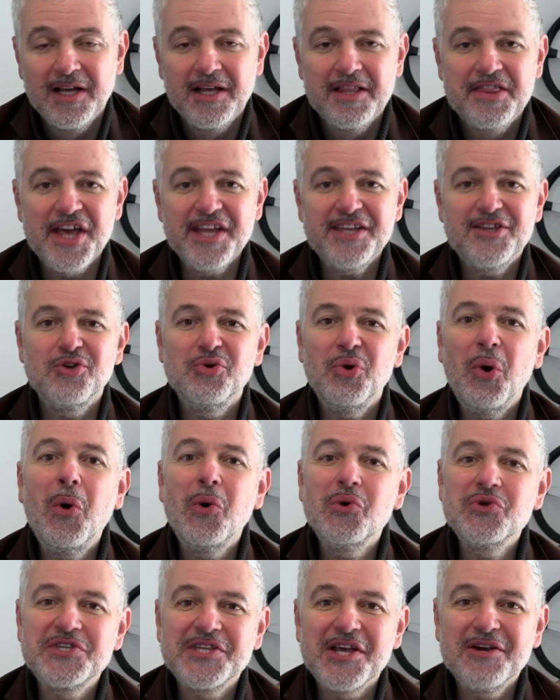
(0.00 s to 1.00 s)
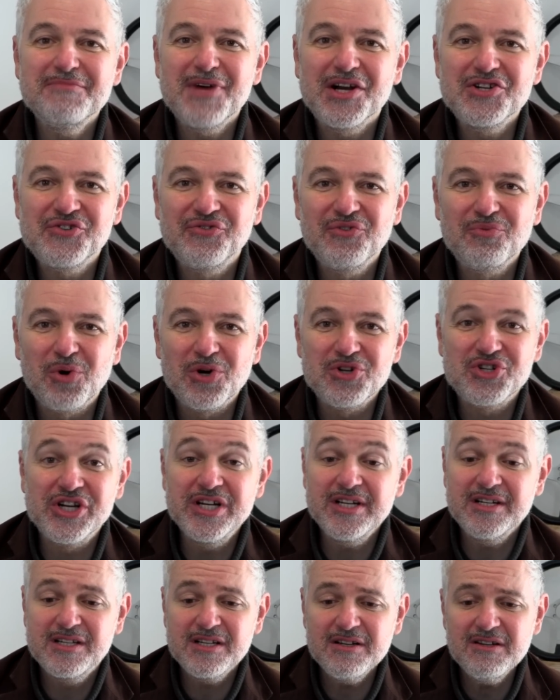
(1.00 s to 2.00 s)
Thank you all so much for
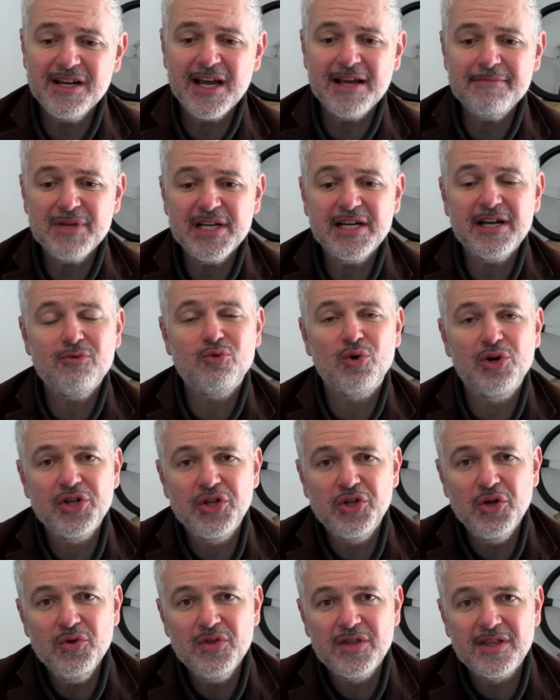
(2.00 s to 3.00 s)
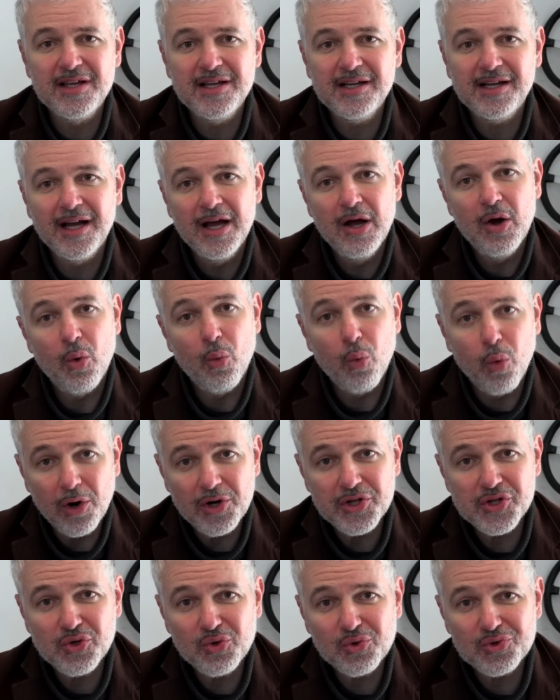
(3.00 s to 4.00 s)
watching. Do let me know what you think,
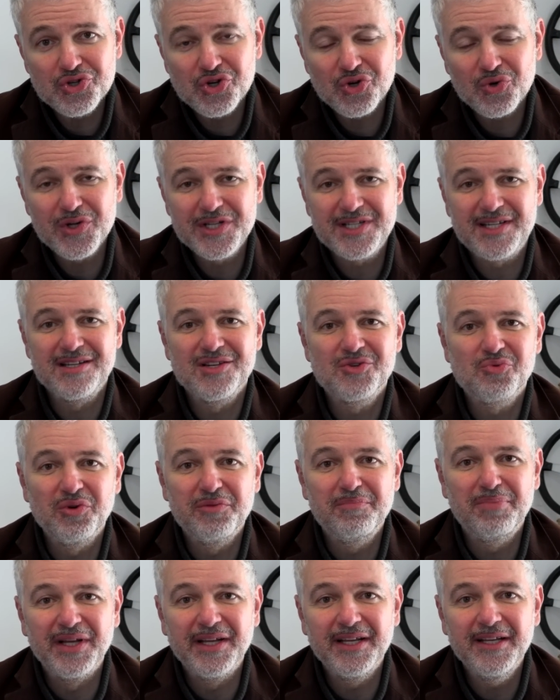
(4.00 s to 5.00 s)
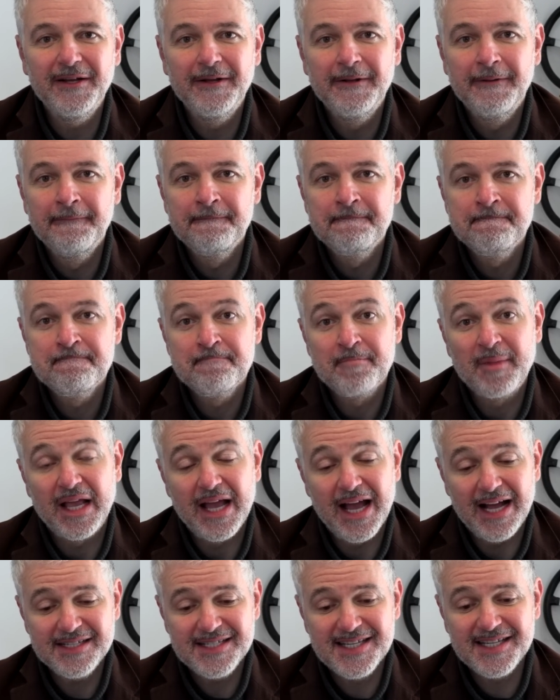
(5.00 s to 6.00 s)
what your choices would be,
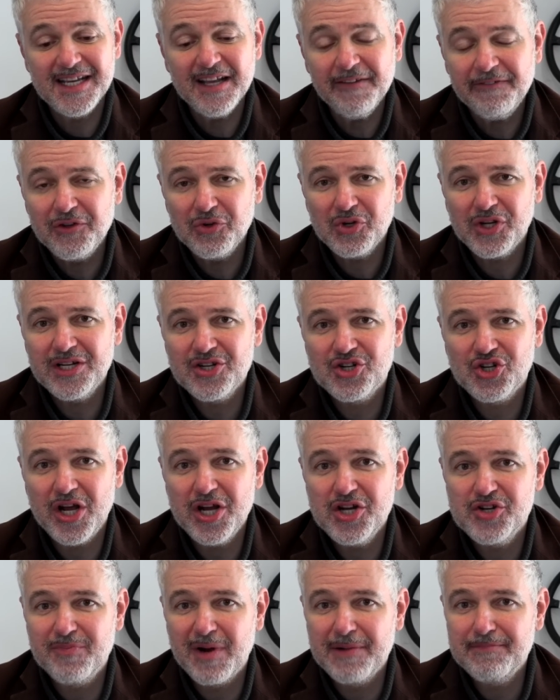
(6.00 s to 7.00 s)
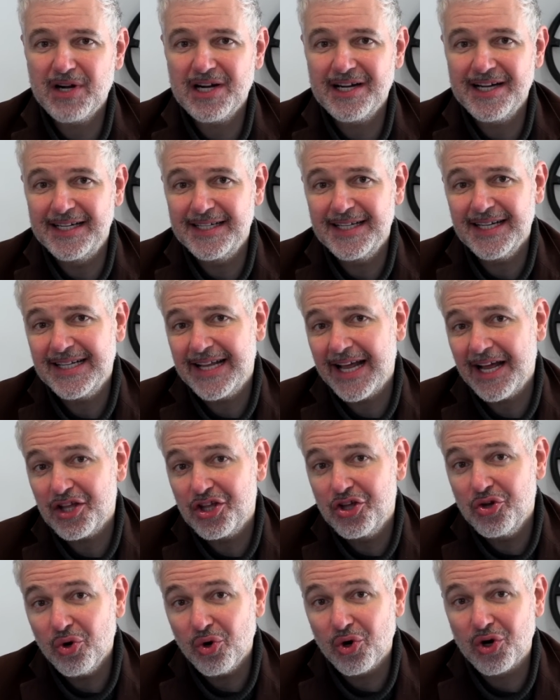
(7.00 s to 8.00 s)
and see if you can change my mind and get
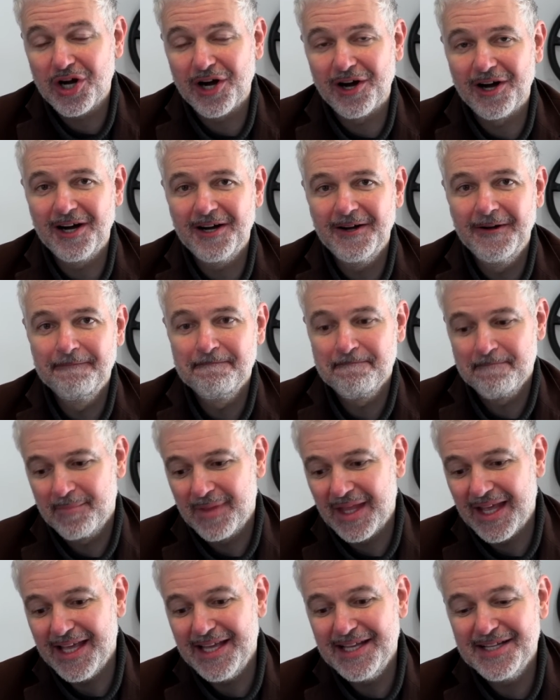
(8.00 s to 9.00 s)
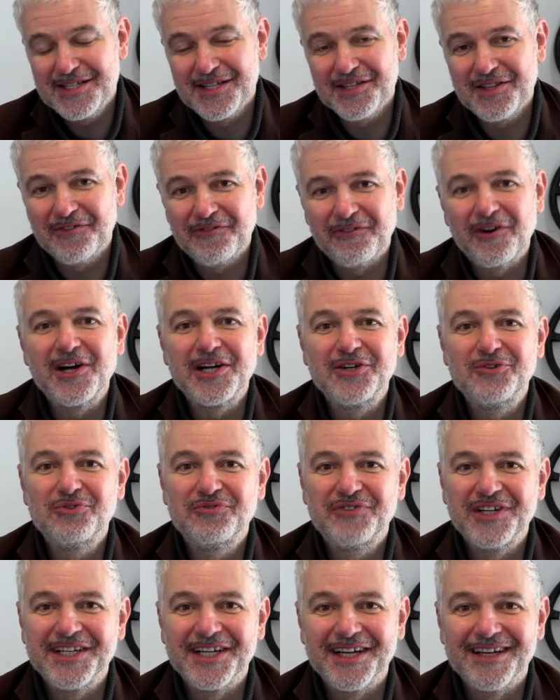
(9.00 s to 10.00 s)
your car into the final
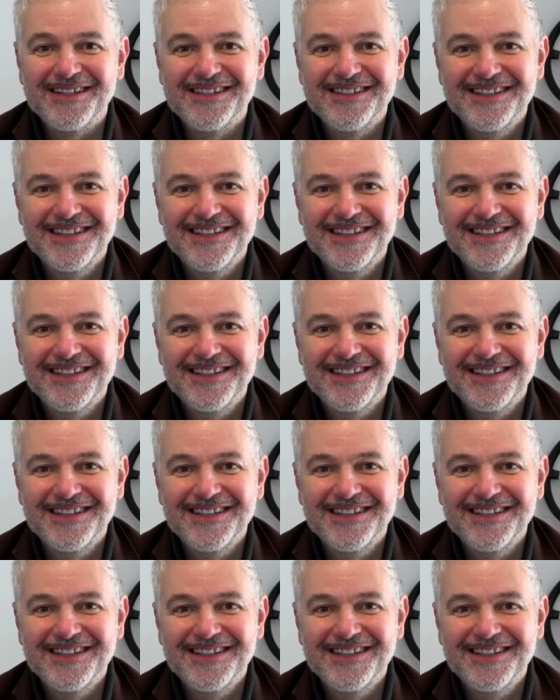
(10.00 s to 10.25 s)
video.